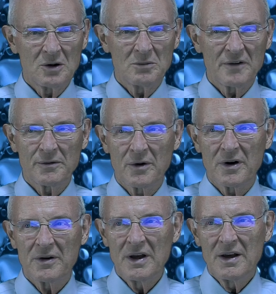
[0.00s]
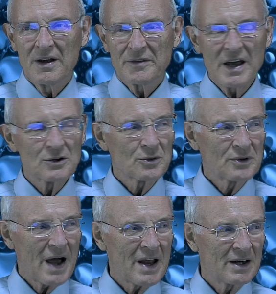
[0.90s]
before things were
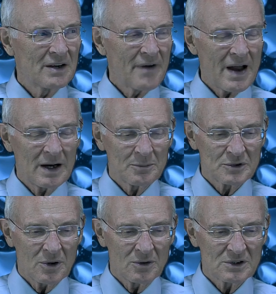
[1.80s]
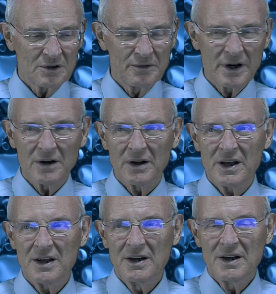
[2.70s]
divided up so
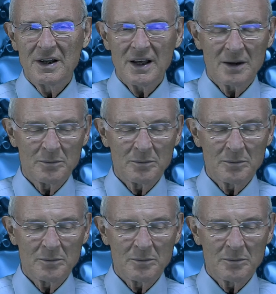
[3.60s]
severely in